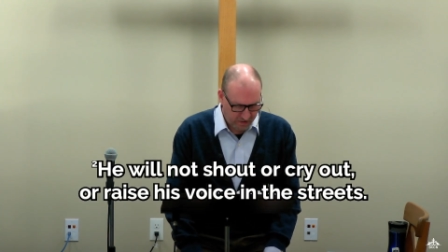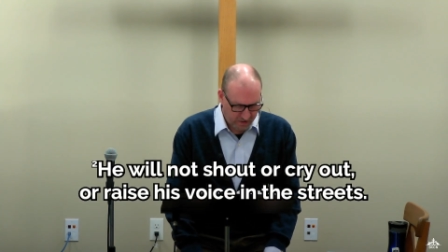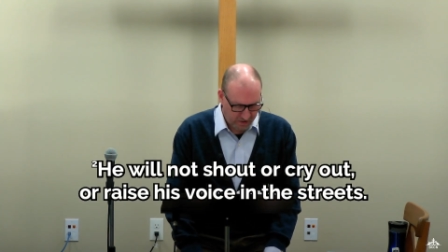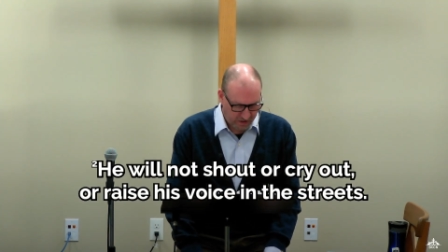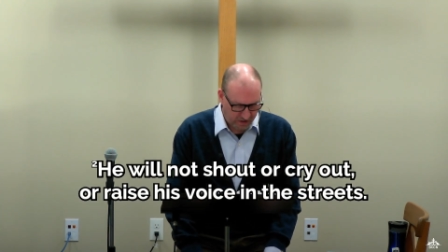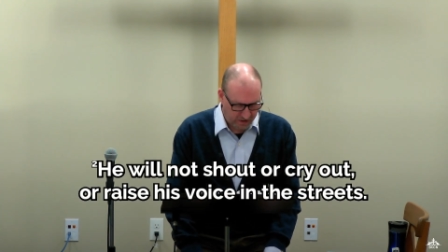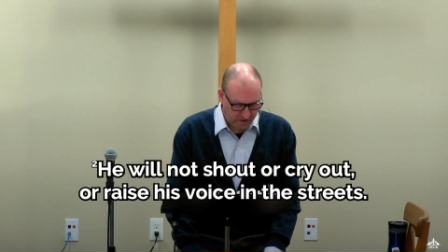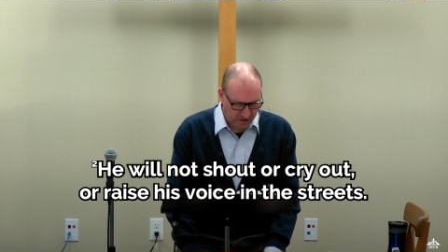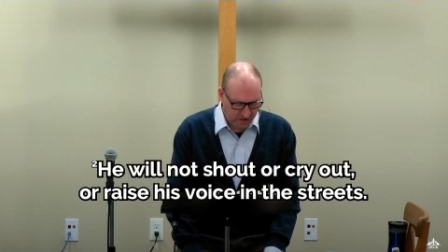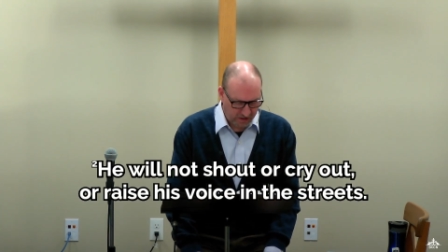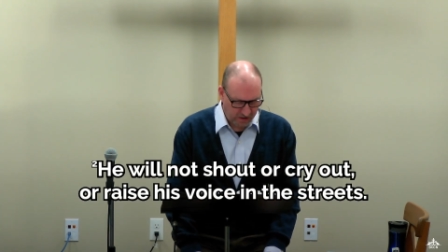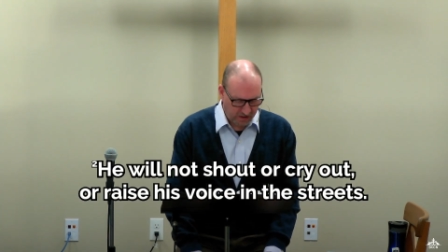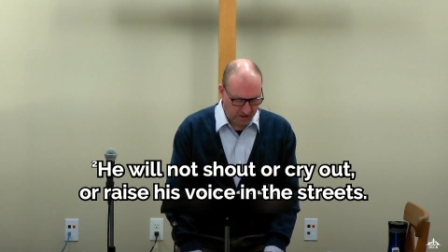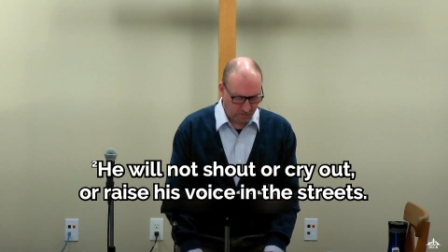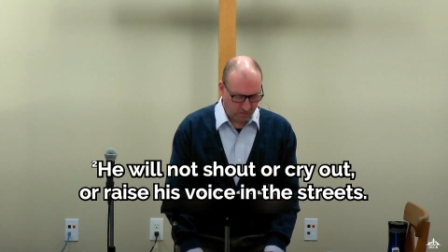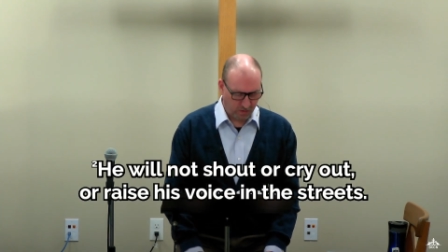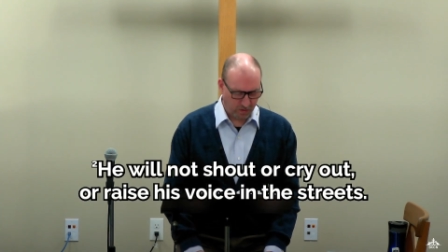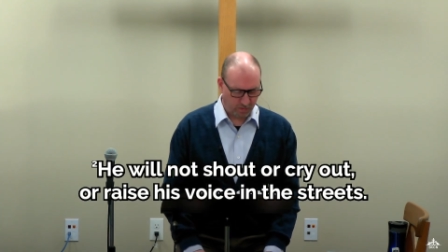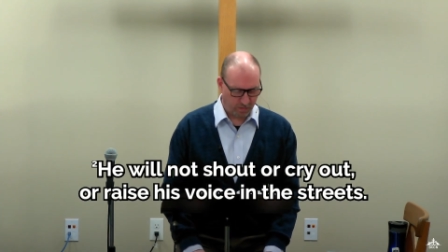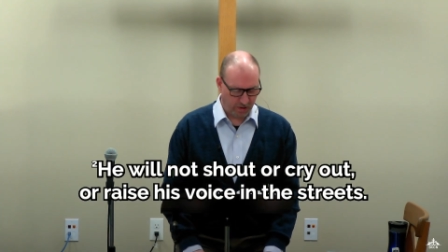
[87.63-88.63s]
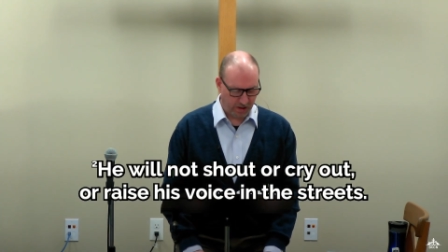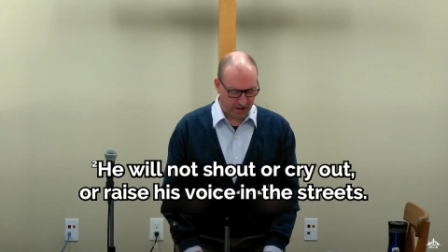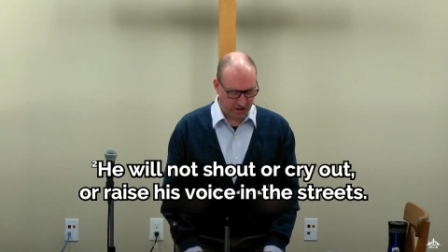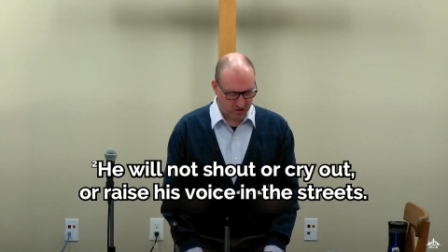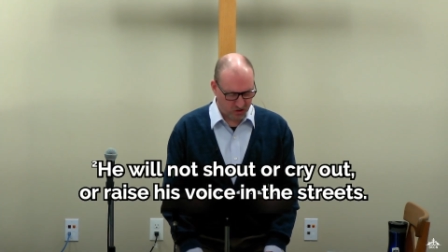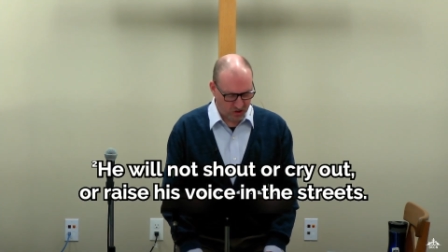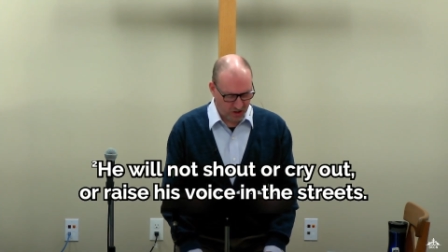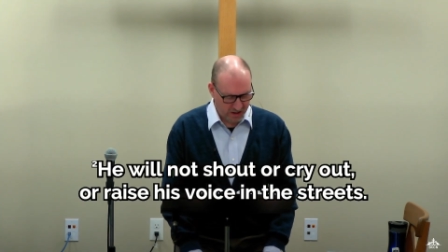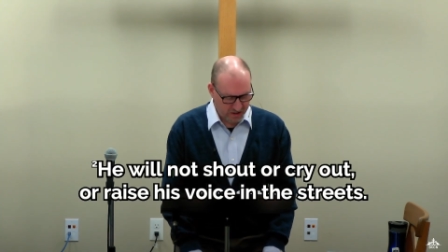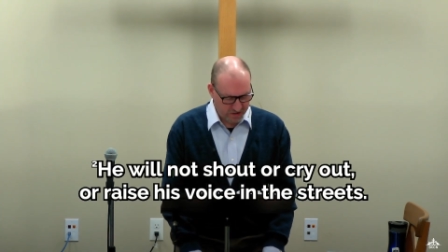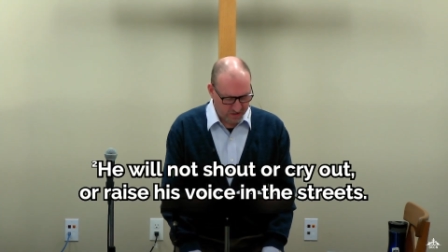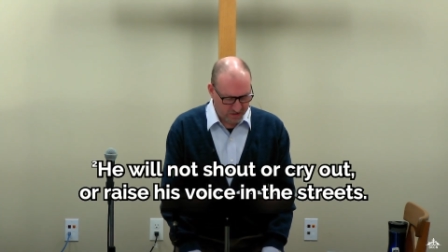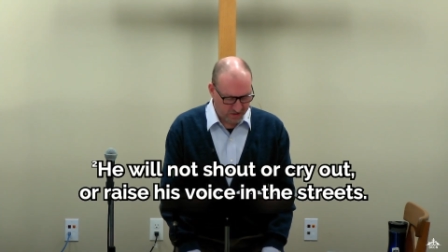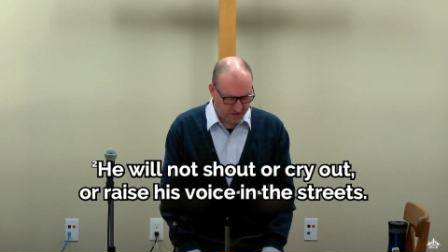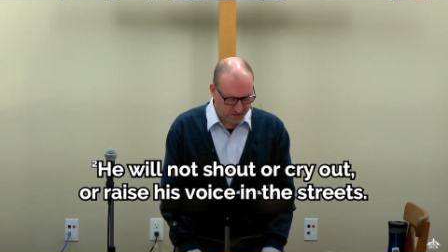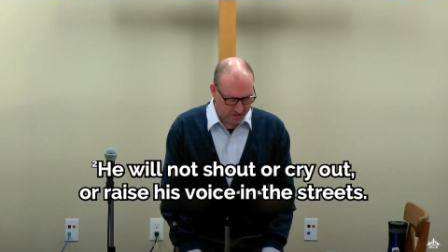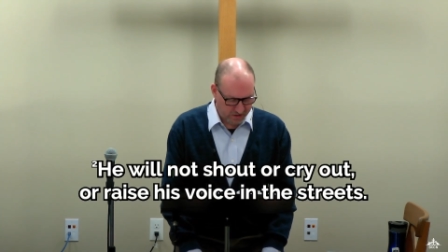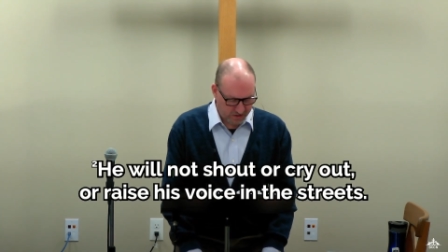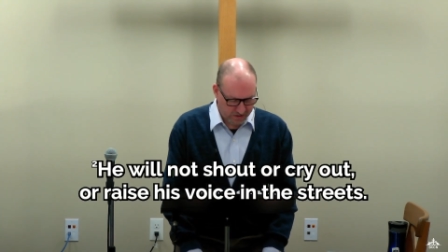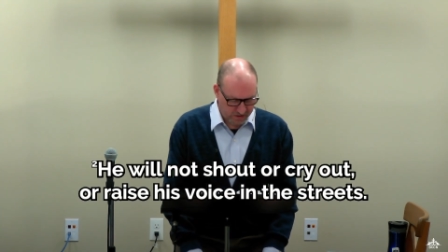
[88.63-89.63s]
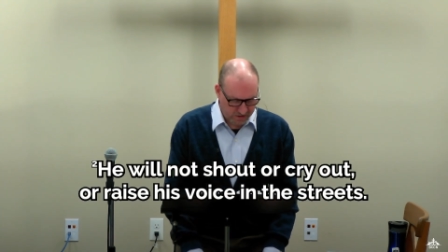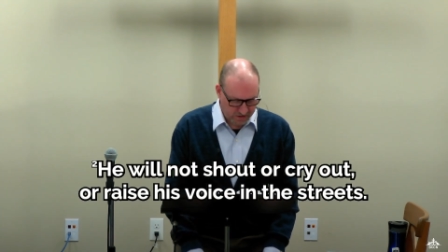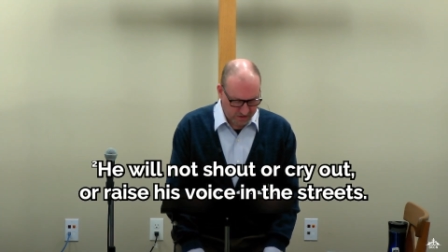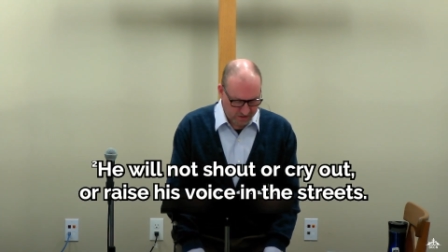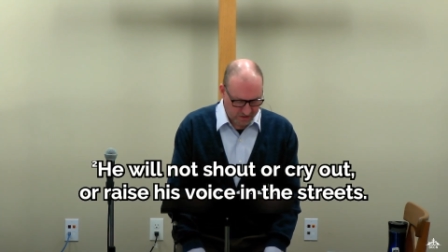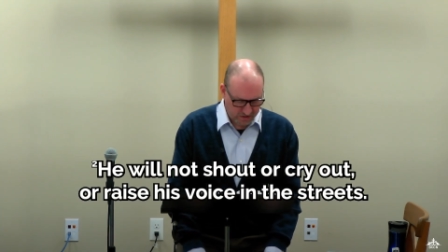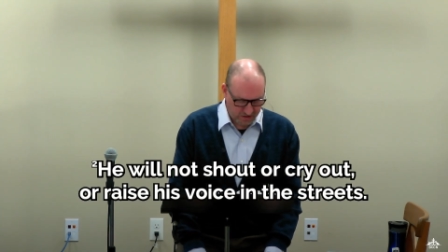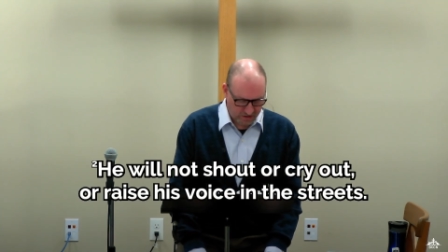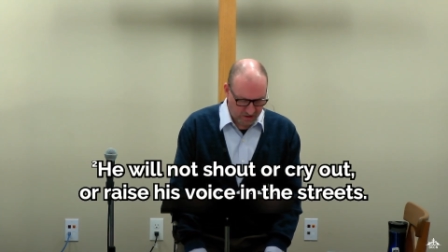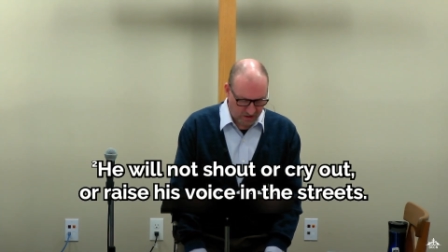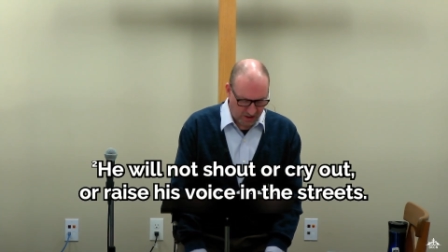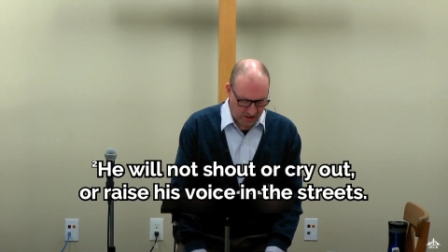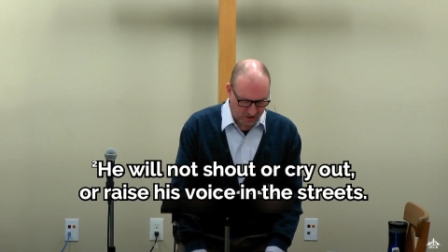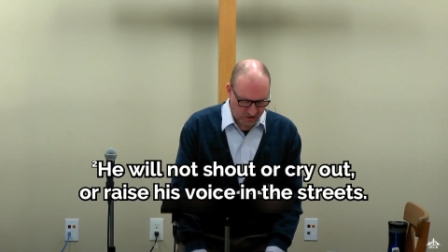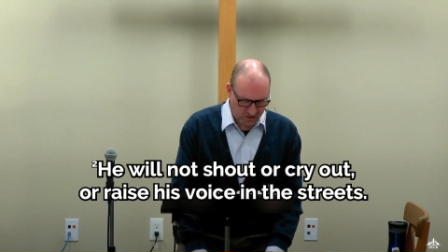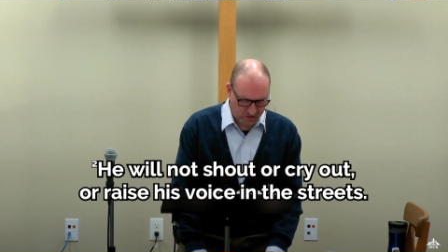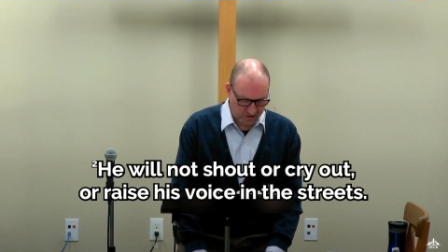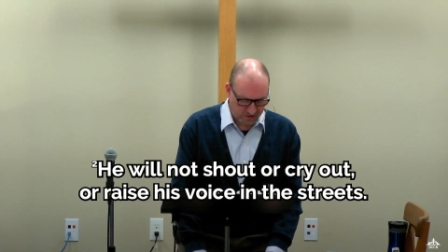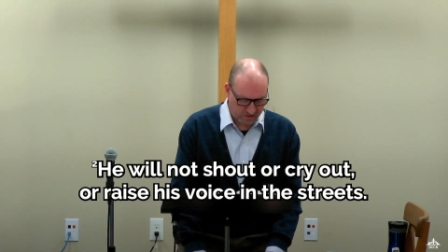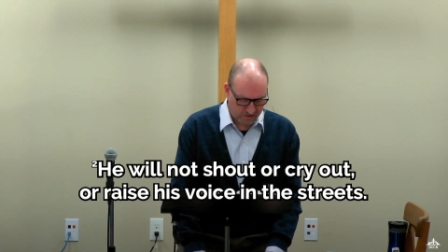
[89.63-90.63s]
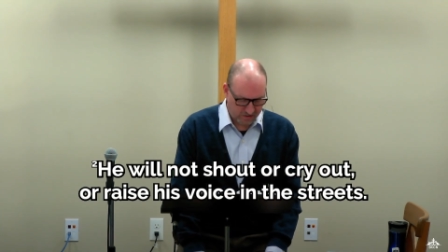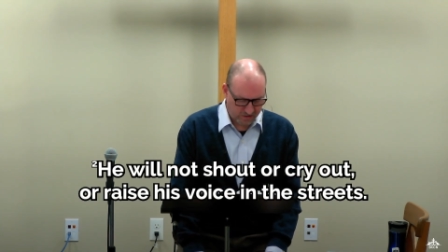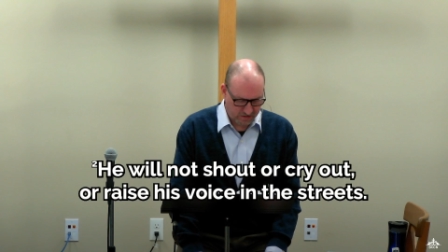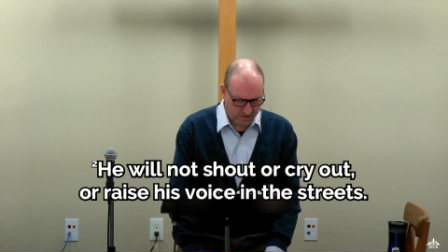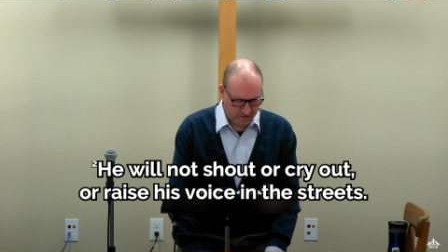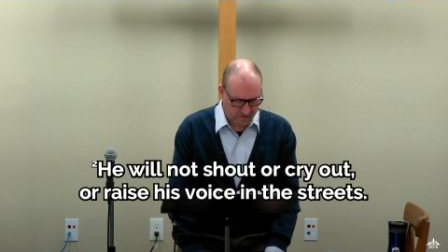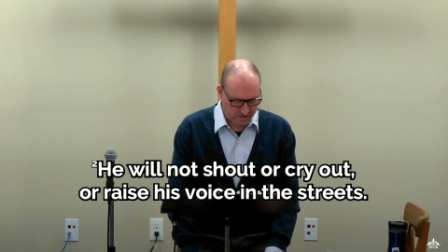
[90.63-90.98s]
and he will bring justice to the nations.